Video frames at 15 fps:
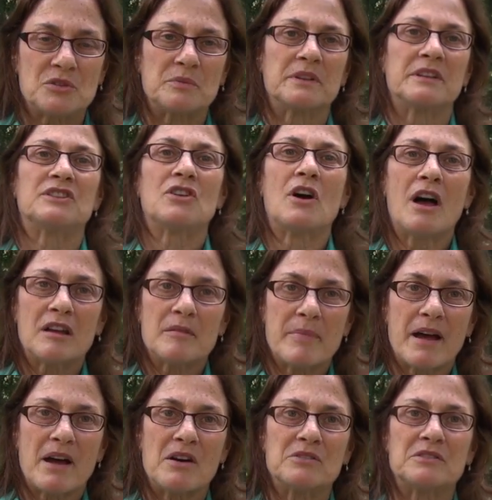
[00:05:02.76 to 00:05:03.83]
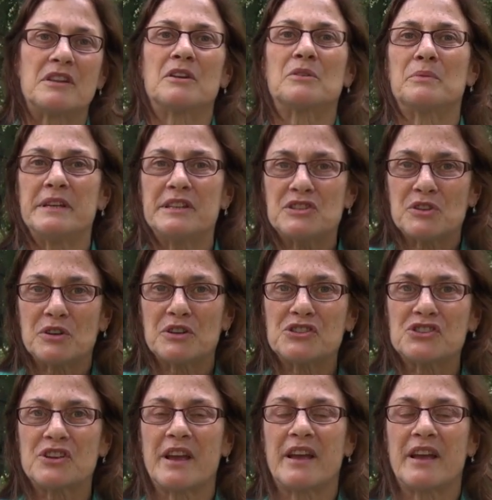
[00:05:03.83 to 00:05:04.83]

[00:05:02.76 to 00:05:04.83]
to really talk about their research,